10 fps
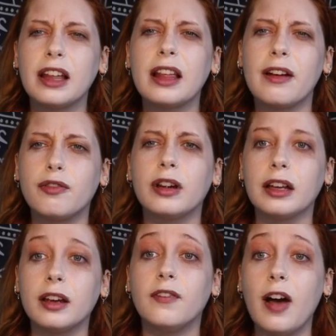like they have really
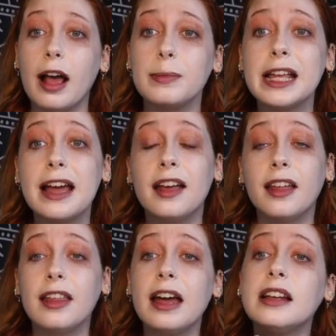good vibes.
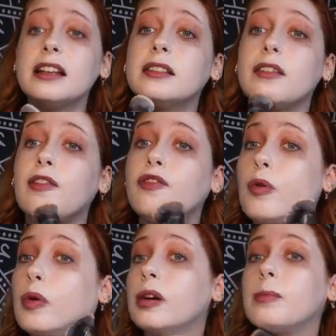That is a
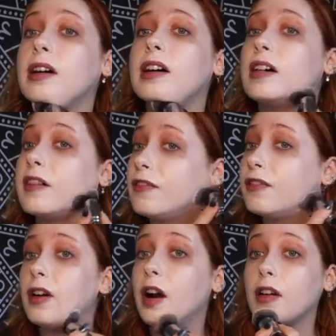form
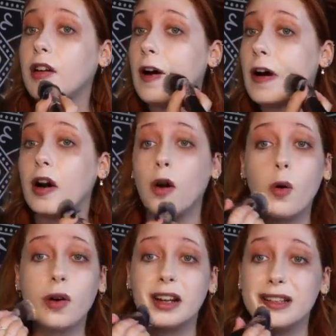of our
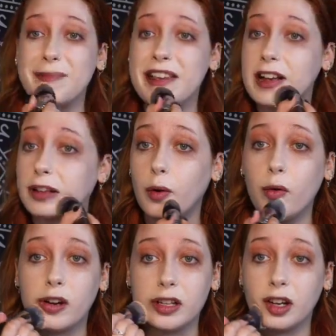auras because
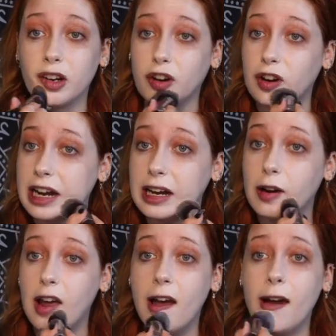auras are
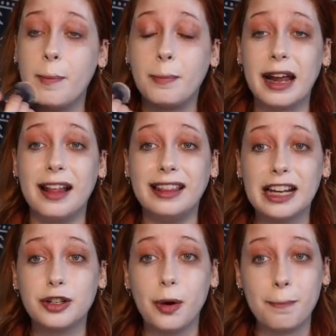created by
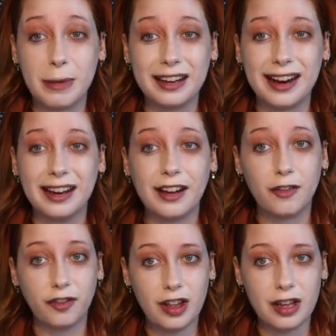electromagnetic
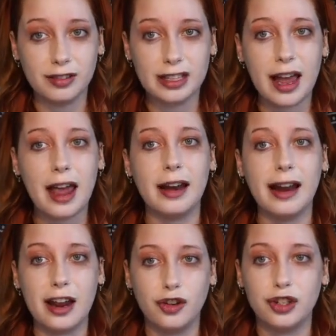fields and
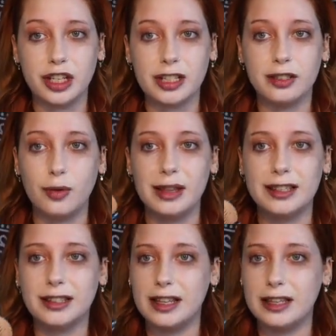energy. So
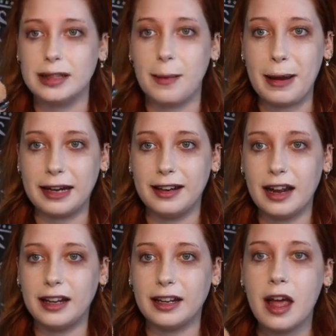this is the
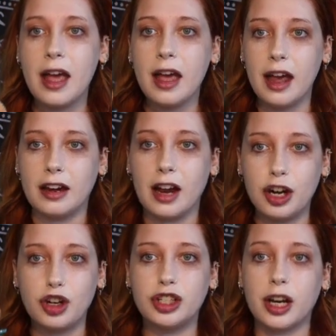magnetic and
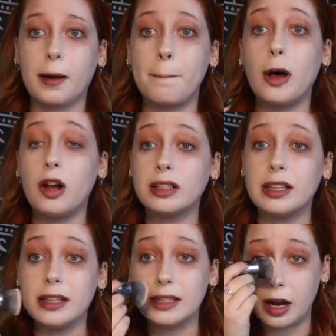energetic
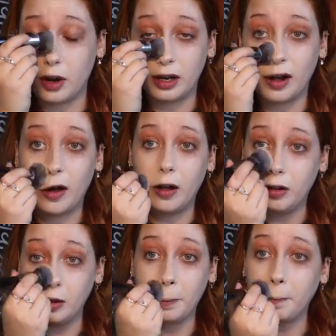pulses that are in
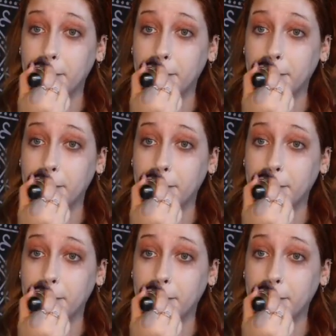all